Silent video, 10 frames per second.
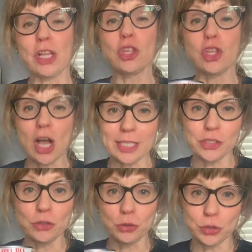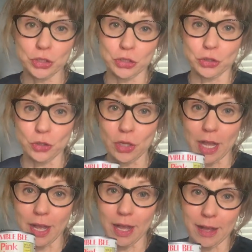Lots of nutritional
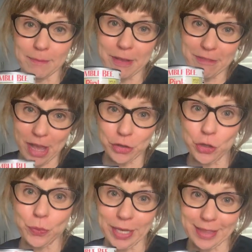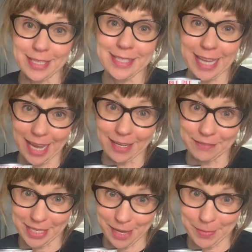value in this can of
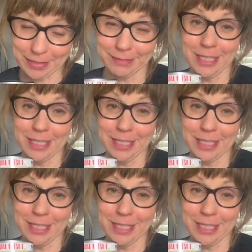salmon.